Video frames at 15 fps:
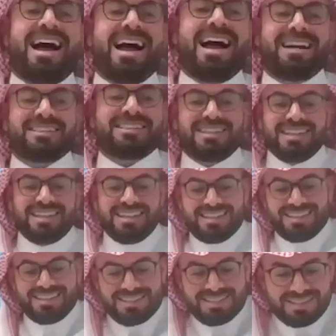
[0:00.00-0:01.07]

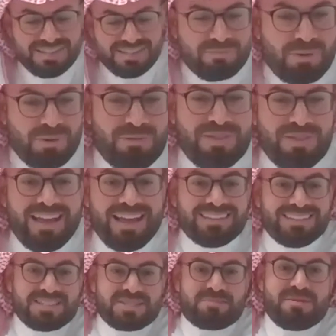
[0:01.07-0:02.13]
actually, some of that
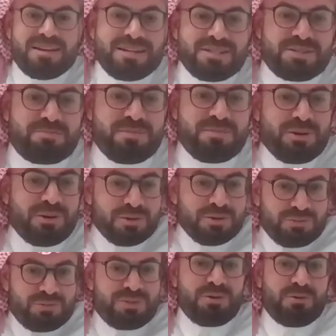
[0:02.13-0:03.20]
experience because
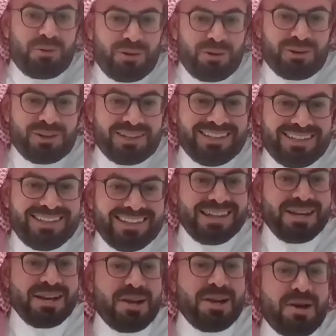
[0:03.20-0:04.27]
of the work,
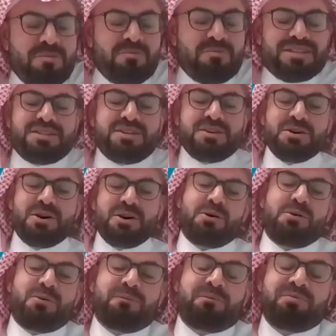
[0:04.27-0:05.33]
but you
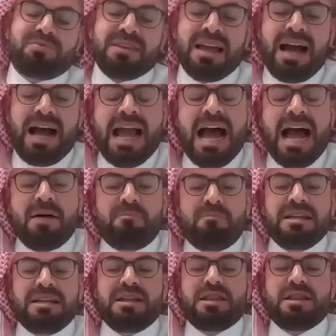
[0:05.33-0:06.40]
know, I have
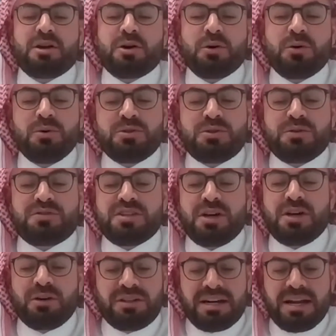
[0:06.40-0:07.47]
been in the cruise of
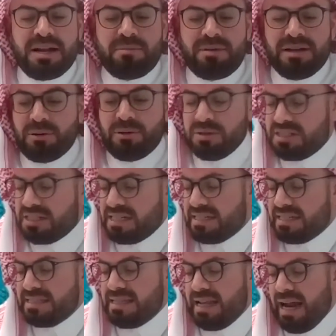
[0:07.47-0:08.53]
Saudi Arabia, which
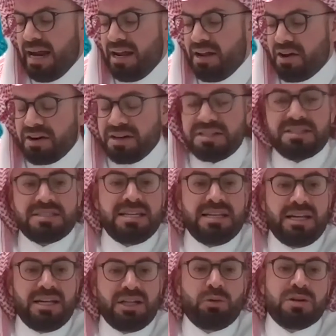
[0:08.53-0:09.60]
is like in Red
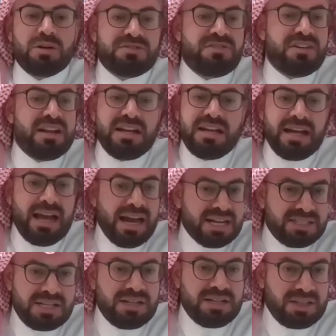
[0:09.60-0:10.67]
Sea. It was very
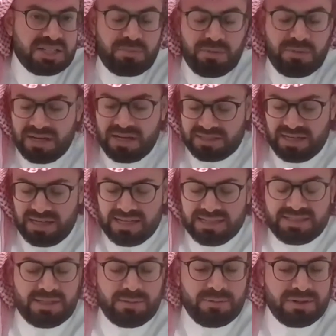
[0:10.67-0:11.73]
excellent experience
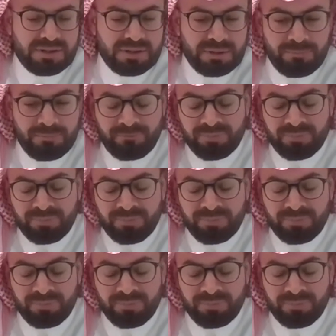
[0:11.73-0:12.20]
last summer.